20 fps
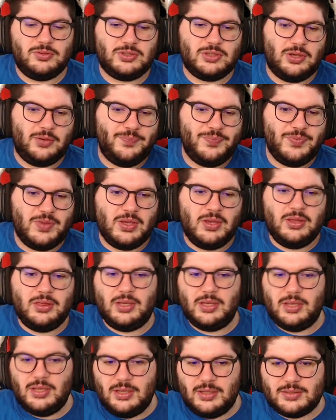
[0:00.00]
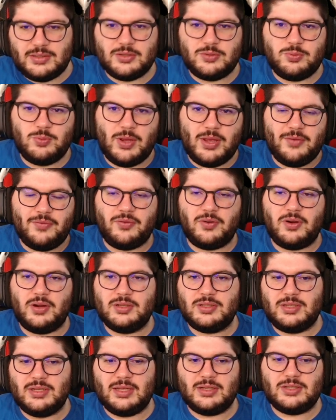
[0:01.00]
So the easiest way for
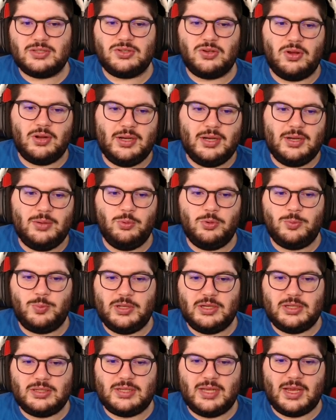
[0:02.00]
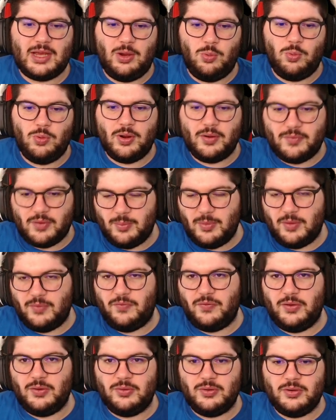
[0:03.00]
us to get Son in would be to take out one of our
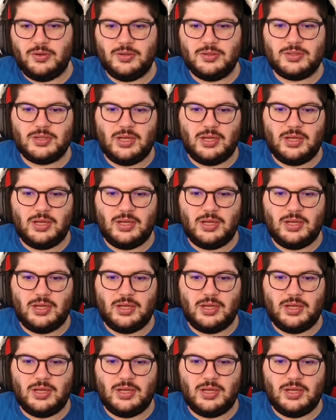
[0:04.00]
midfielders,